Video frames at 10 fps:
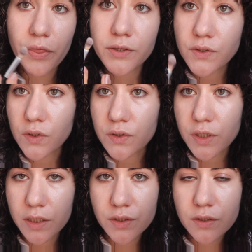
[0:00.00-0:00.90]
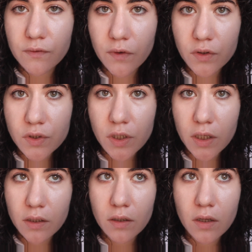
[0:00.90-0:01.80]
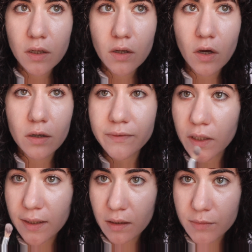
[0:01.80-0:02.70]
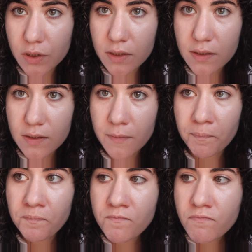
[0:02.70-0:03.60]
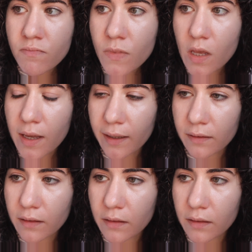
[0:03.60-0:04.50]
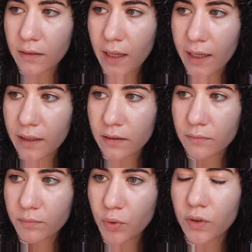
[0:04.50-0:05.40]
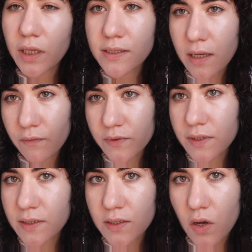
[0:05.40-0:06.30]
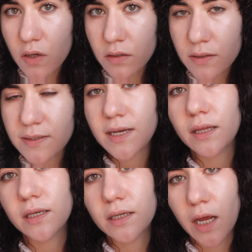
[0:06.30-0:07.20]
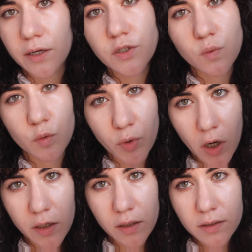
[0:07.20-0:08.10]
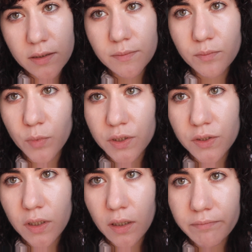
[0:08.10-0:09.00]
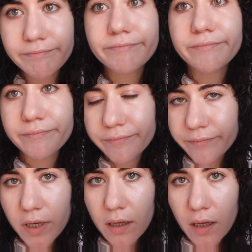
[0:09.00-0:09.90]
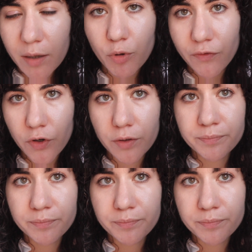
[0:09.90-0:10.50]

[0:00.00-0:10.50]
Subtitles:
the search engine function of like images, and they put less emphasis on selling an actual product, which I prefer.